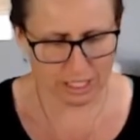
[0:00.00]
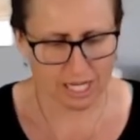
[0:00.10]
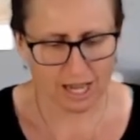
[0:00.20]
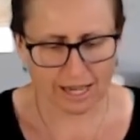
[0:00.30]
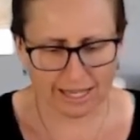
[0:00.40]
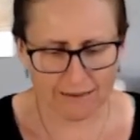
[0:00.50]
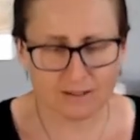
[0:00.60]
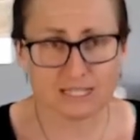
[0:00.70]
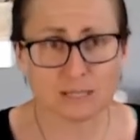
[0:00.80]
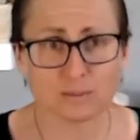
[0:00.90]
I gave it
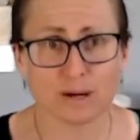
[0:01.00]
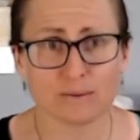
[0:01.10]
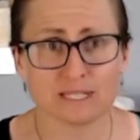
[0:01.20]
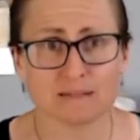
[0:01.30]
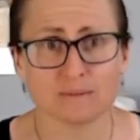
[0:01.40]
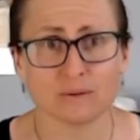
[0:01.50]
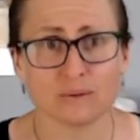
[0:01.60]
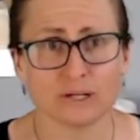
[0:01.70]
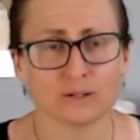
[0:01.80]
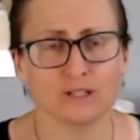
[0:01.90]
a spray with some
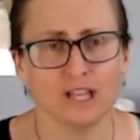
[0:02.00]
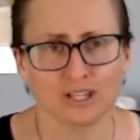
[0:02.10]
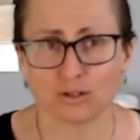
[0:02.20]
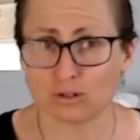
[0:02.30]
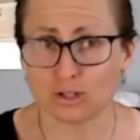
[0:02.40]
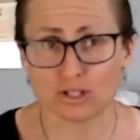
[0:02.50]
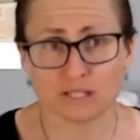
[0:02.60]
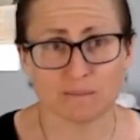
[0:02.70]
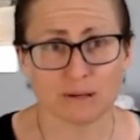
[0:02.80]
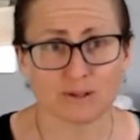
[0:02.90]
oil. You could use
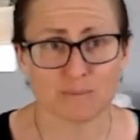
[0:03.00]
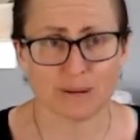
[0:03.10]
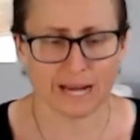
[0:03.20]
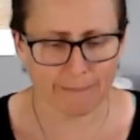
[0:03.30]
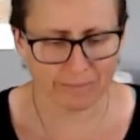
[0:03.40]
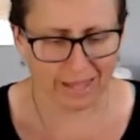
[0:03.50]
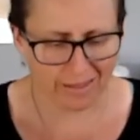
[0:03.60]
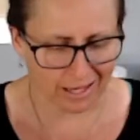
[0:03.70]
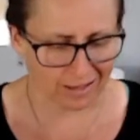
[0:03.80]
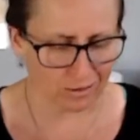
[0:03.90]
some melted butter, and
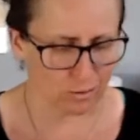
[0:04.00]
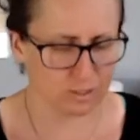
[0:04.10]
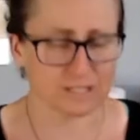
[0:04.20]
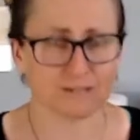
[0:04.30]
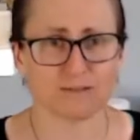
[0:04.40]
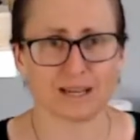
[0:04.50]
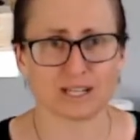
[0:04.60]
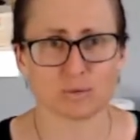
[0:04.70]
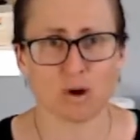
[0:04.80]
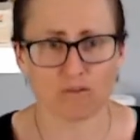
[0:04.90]
then I cooked it for about
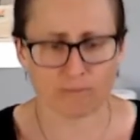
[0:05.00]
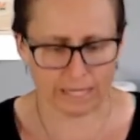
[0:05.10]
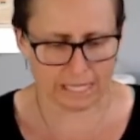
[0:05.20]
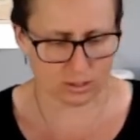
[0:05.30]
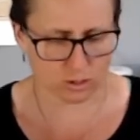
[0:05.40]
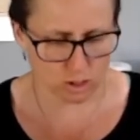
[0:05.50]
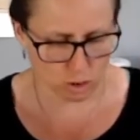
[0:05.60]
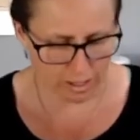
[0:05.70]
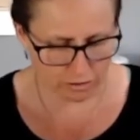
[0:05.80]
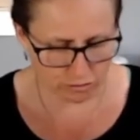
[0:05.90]
12 minutes on
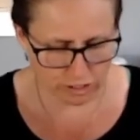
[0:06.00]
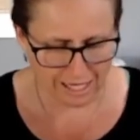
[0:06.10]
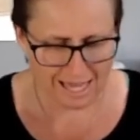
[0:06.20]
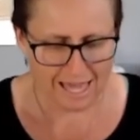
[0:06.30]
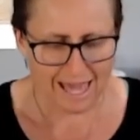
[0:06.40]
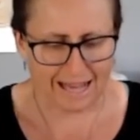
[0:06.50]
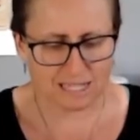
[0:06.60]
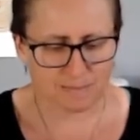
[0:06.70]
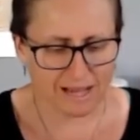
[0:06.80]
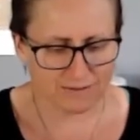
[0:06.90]
200, and it's
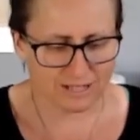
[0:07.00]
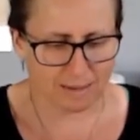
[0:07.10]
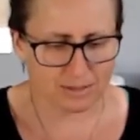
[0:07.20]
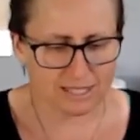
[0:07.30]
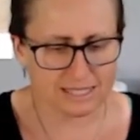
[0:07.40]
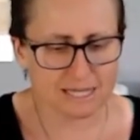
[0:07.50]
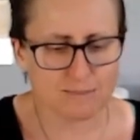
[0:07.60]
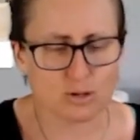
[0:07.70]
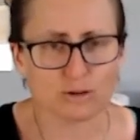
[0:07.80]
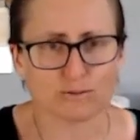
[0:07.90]
puffed up. You can see
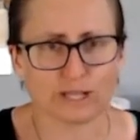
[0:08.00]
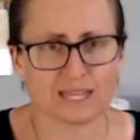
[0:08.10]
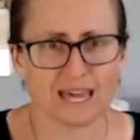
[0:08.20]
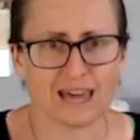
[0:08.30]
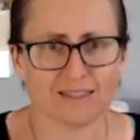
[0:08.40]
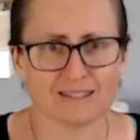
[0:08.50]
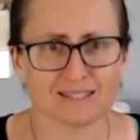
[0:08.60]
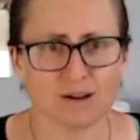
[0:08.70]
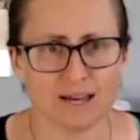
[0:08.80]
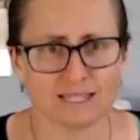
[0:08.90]
beautifully. They are the
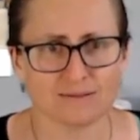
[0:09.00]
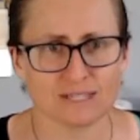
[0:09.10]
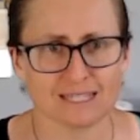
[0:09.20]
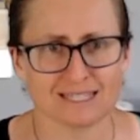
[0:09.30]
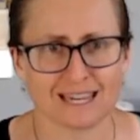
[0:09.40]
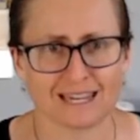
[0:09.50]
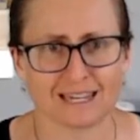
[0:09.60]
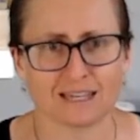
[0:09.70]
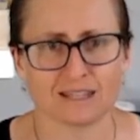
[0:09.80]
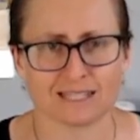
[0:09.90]
size of the
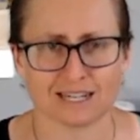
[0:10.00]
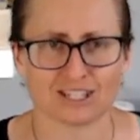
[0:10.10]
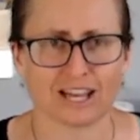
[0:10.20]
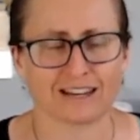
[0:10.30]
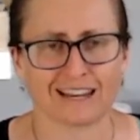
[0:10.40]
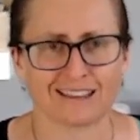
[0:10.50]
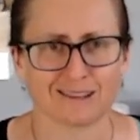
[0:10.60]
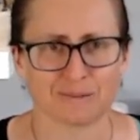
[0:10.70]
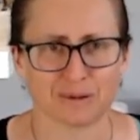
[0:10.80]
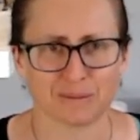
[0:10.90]
container that's actually underneath at
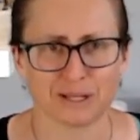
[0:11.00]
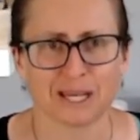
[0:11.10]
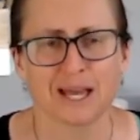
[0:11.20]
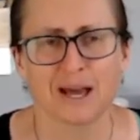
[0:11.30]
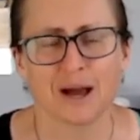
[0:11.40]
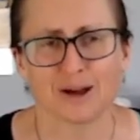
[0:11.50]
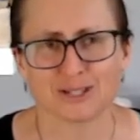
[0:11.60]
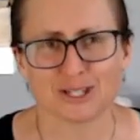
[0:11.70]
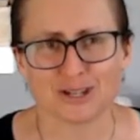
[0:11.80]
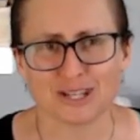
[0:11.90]
the moment. I'll
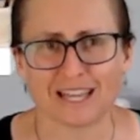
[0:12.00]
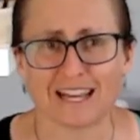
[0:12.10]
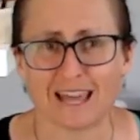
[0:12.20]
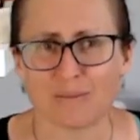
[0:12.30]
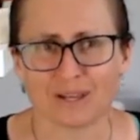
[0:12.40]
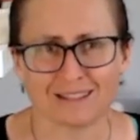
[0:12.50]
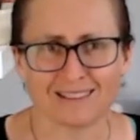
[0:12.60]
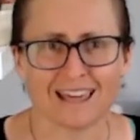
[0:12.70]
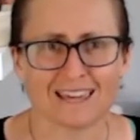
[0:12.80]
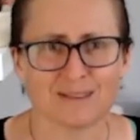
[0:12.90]
show you later, and we're going to
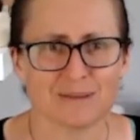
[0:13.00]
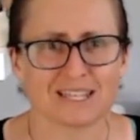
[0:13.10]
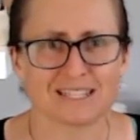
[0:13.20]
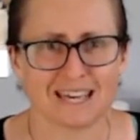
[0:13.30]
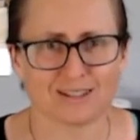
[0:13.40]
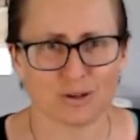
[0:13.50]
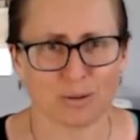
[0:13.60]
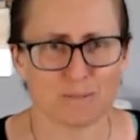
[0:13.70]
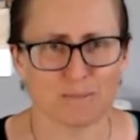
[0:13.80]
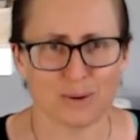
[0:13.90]
layer them in as our
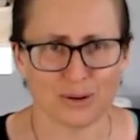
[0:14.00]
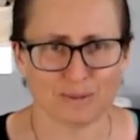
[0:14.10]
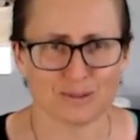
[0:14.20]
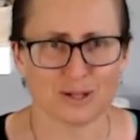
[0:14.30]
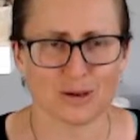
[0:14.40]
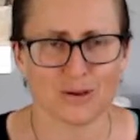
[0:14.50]
top and bottom. So